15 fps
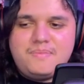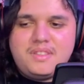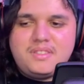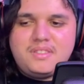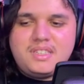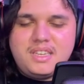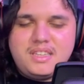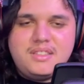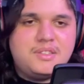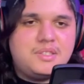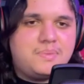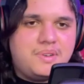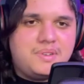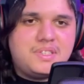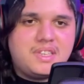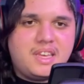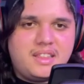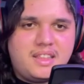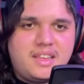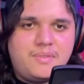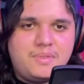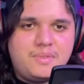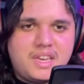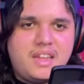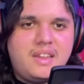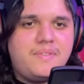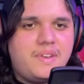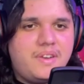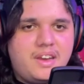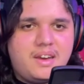seeing those posts lately it was kind of
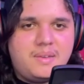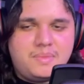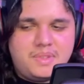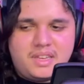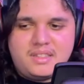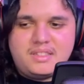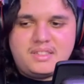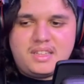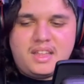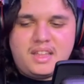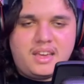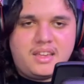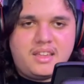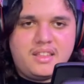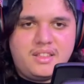very humbling to like